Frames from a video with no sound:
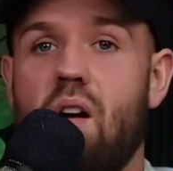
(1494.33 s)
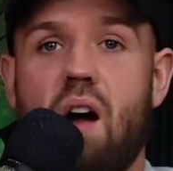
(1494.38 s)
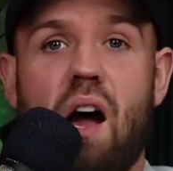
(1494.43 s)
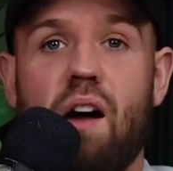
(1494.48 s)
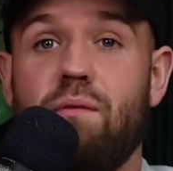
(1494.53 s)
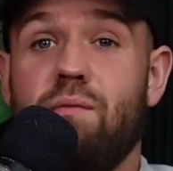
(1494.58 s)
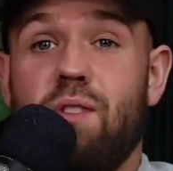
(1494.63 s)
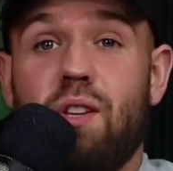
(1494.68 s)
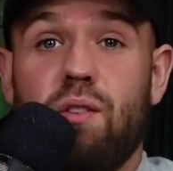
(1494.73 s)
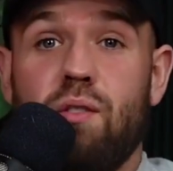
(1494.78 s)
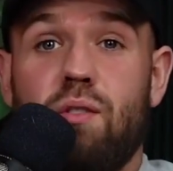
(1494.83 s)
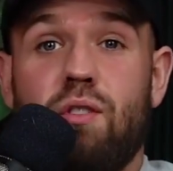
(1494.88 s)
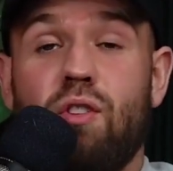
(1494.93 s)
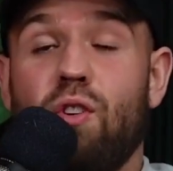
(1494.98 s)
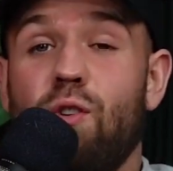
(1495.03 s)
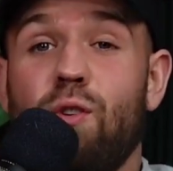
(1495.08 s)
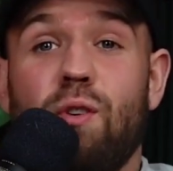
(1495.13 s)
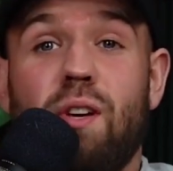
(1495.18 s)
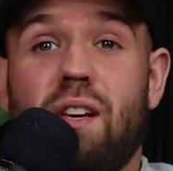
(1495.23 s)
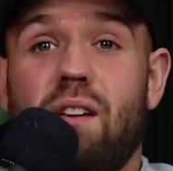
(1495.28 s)
up to
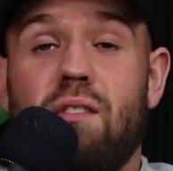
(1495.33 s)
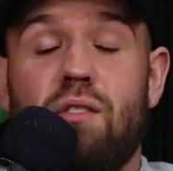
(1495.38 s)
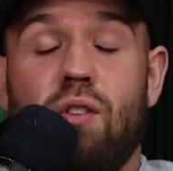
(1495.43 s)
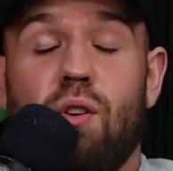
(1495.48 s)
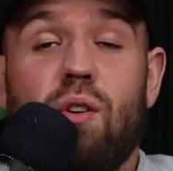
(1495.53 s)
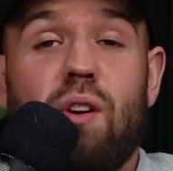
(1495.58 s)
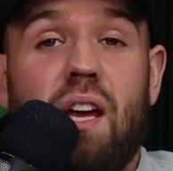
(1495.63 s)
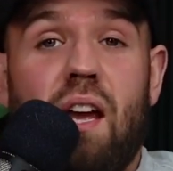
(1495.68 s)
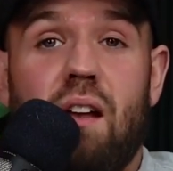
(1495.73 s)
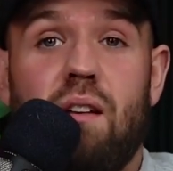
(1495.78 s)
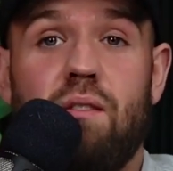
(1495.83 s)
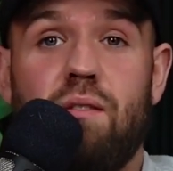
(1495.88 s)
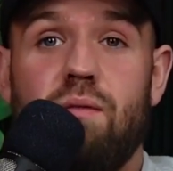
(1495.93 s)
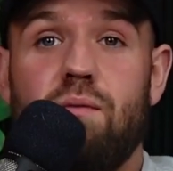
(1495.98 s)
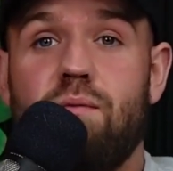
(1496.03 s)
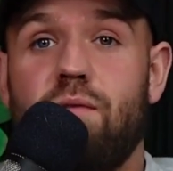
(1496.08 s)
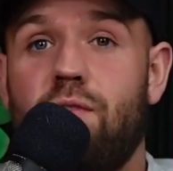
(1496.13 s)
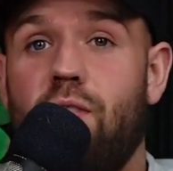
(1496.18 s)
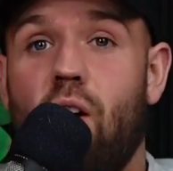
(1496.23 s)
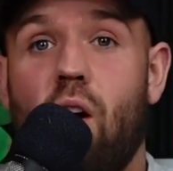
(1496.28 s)
two, two gain
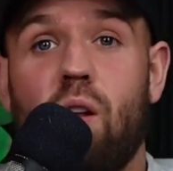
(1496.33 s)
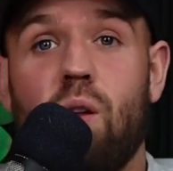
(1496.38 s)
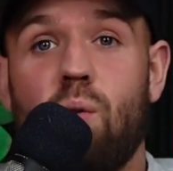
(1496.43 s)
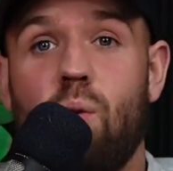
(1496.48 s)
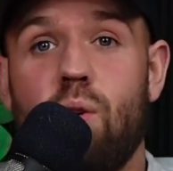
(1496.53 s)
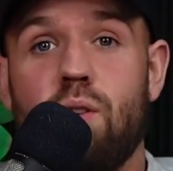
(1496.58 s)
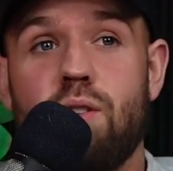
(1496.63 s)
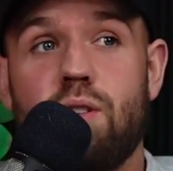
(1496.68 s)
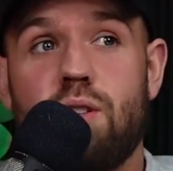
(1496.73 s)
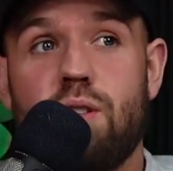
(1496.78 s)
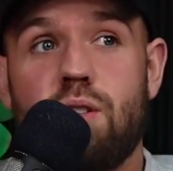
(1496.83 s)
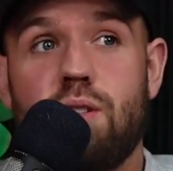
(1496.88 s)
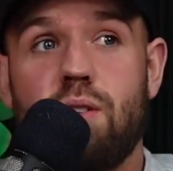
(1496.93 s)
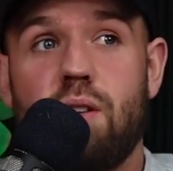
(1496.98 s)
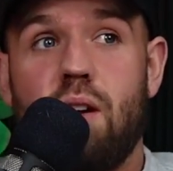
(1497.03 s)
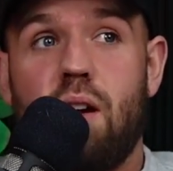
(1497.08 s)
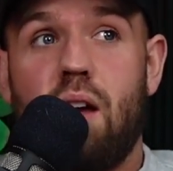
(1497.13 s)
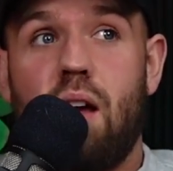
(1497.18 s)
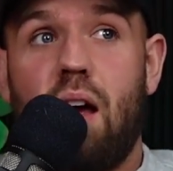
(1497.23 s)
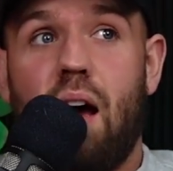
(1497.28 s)
followers,
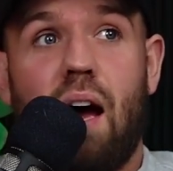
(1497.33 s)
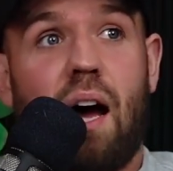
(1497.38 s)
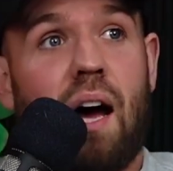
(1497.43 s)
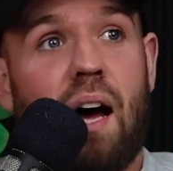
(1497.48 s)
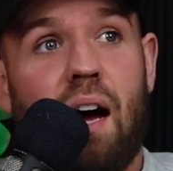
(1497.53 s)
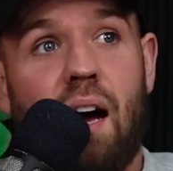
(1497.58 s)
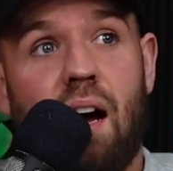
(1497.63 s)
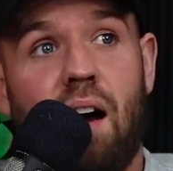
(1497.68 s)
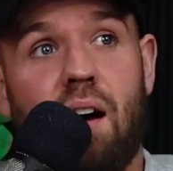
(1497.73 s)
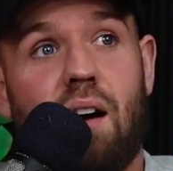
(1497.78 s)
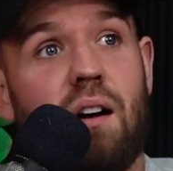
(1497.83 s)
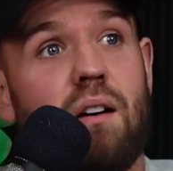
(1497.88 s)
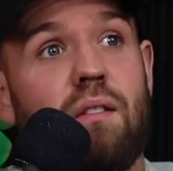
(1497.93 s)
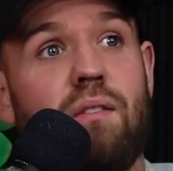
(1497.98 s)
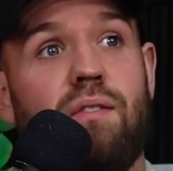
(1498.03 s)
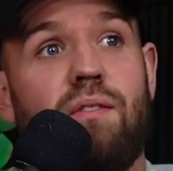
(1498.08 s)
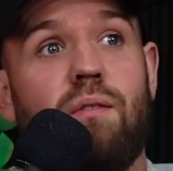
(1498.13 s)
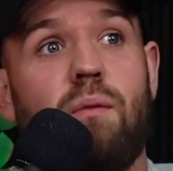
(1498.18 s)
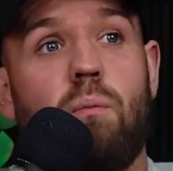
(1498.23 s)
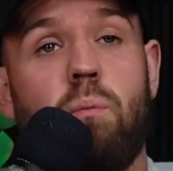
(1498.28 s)
I
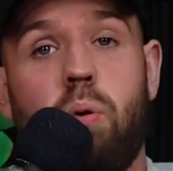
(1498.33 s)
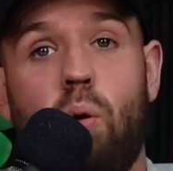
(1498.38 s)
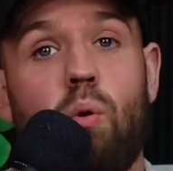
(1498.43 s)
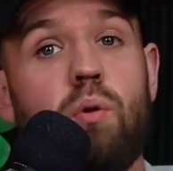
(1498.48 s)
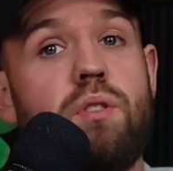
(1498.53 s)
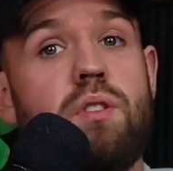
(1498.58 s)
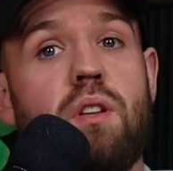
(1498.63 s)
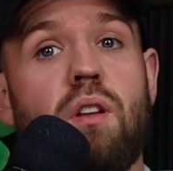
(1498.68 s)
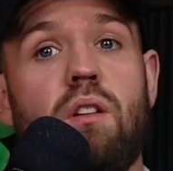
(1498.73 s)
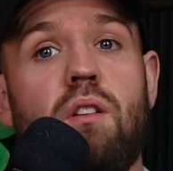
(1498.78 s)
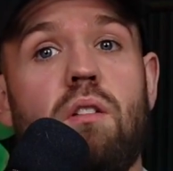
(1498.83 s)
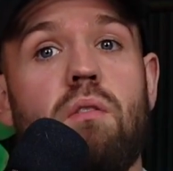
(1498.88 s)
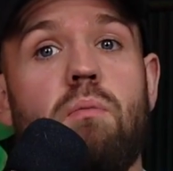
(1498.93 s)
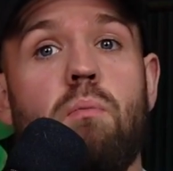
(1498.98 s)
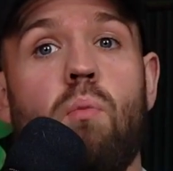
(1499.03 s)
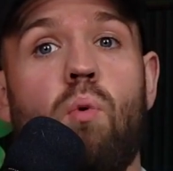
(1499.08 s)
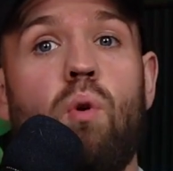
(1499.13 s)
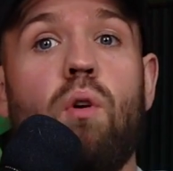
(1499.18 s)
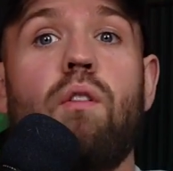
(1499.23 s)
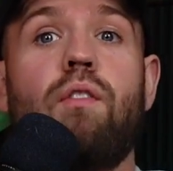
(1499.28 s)
have posted
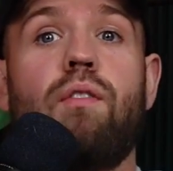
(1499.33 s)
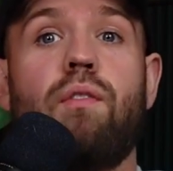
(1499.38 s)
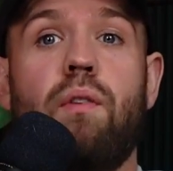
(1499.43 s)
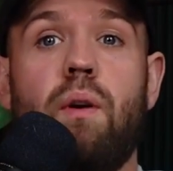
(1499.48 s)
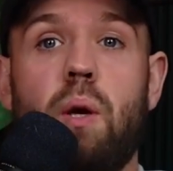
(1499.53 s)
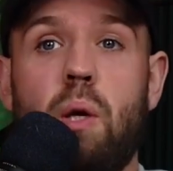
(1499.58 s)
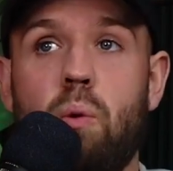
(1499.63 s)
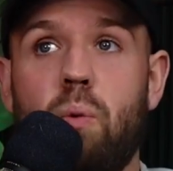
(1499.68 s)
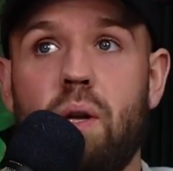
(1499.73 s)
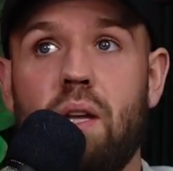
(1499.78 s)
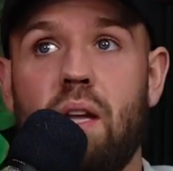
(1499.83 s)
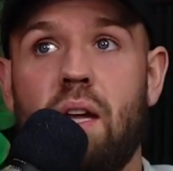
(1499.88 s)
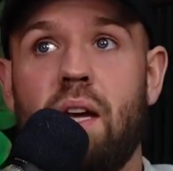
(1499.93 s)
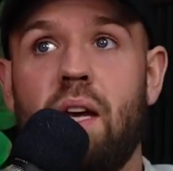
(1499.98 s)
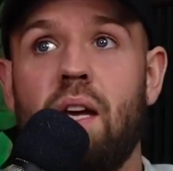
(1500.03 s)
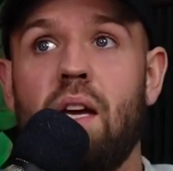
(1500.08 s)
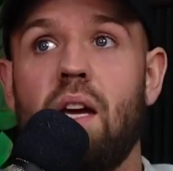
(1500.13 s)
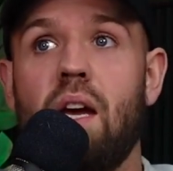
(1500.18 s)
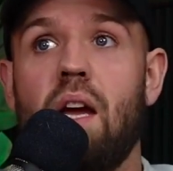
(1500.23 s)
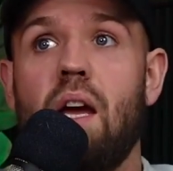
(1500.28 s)
more
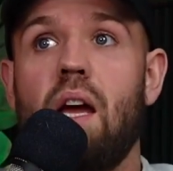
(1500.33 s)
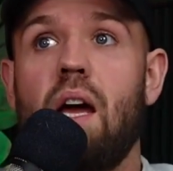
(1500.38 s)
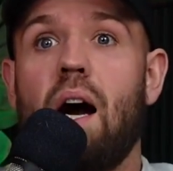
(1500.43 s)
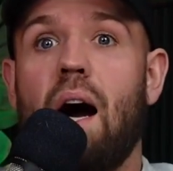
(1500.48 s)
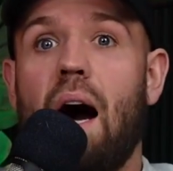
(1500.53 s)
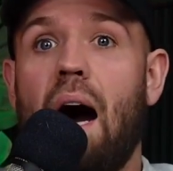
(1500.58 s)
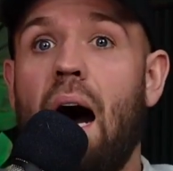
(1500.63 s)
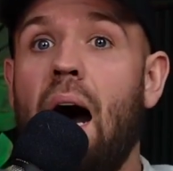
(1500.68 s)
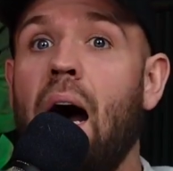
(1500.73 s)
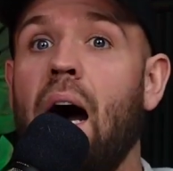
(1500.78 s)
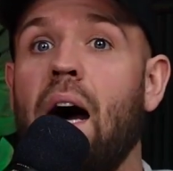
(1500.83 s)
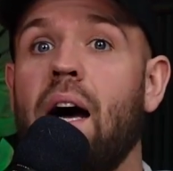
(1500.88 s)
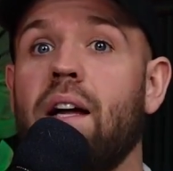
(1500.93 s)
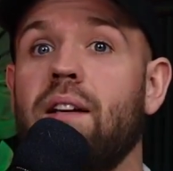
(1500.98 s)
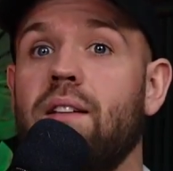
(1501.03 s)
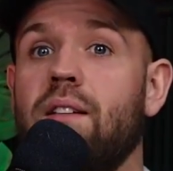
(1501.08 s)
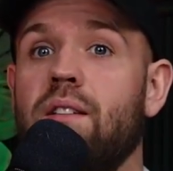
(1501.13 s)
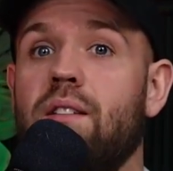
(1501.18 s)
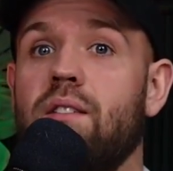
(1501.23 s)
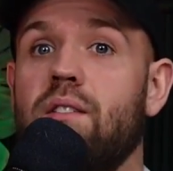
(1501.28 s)
frequently
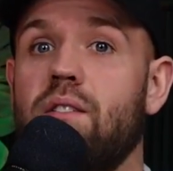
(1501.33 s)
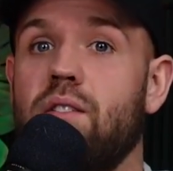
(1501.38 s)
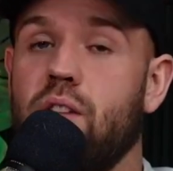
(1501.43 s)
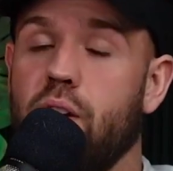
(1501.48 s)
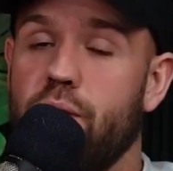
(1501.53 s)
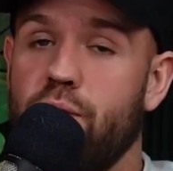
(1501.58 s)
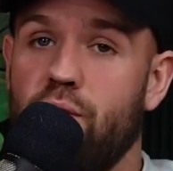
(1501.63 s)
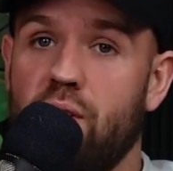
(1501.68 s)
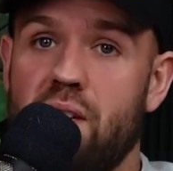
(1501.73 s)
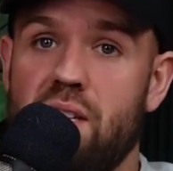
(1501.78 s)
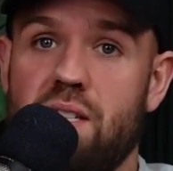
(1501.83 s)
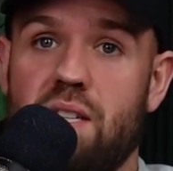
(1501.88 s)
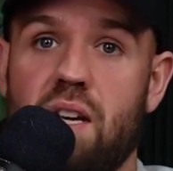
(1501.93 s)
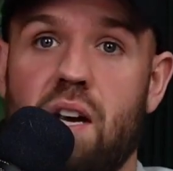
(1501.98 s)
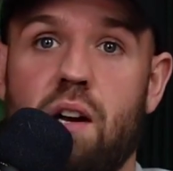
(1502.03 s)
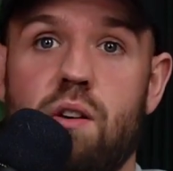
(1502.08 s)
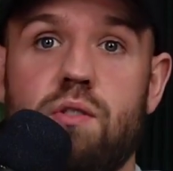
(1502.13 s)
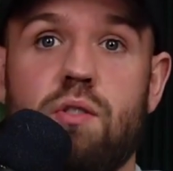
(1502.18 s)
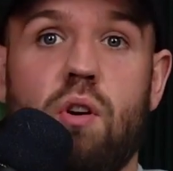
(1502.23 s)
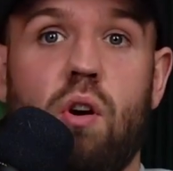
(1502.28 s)
and done
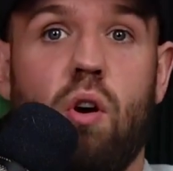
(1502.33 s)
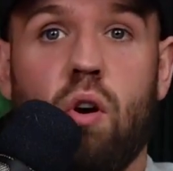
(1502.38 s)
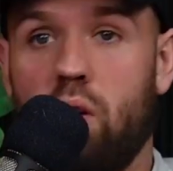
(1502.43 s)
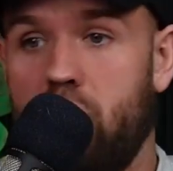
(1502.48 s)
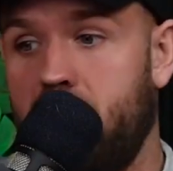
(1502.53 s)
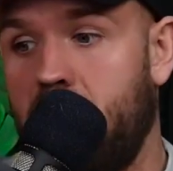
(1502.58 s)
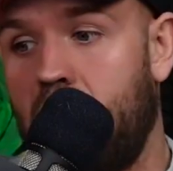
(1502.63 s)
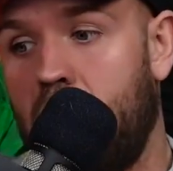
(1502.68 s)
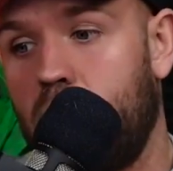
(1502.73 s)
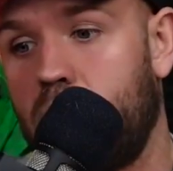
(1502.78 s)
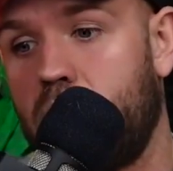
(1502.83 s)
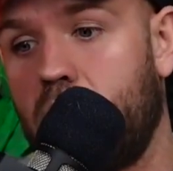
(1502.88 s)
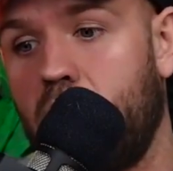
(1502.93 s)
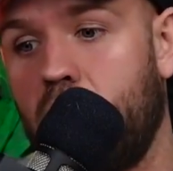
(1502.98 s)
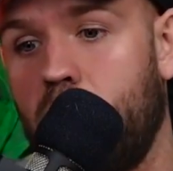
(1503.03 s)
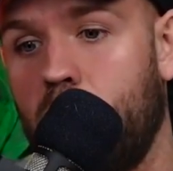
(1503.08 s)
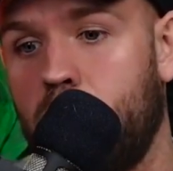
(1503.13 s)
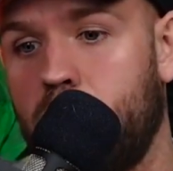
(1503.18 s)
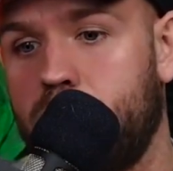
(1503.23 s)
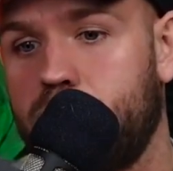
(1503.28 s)
research on the
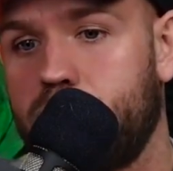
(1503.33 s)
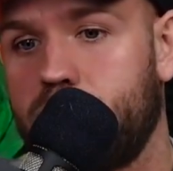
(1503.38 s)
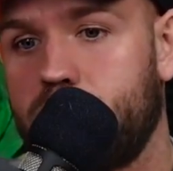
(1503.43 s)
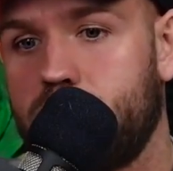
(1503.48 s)
algorithm.